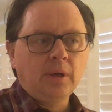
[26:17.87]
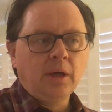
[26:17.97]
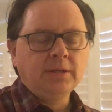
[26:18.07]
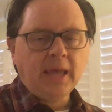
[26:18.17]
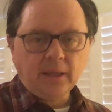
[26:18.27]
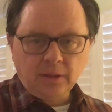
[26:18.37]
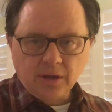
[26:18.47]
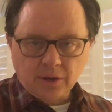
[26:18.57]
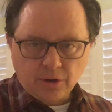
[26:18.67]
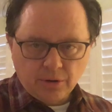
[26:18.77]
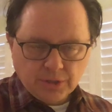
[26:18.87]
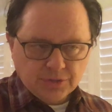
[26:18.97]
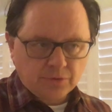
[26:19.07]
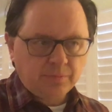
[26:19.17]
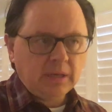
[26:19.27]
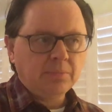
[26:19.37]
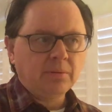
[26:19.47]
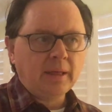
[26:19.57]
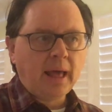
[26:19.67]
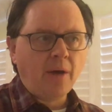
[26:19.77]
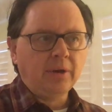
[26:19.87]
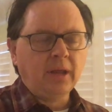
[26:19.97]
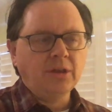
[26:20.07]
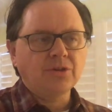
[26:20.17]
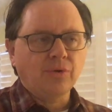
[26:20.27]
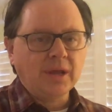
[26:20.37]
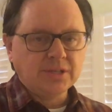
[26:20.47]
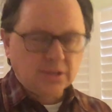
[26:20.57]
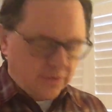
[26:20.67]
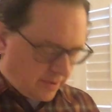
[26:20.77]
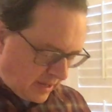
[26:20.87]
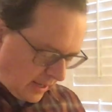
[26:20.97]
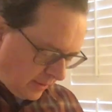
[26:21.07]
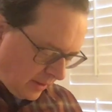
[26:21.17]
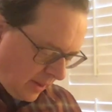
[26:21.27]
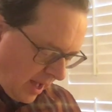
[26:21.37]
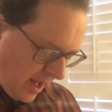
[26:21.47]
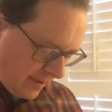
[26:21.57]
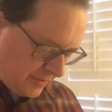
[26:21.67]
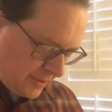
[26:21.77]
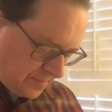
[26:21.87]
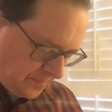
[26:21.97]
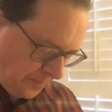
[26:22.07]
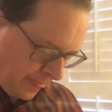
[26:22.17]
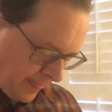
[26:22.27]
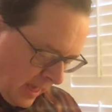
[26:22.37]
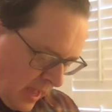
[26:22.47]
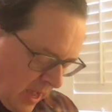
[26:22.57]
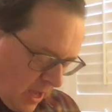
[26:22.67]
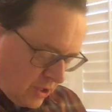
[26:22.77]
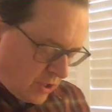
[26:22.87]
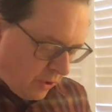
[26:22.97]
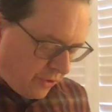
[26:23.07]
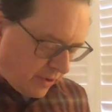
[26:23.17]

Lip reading: a daily occurrence for people and how it integrates into their daily lives. She also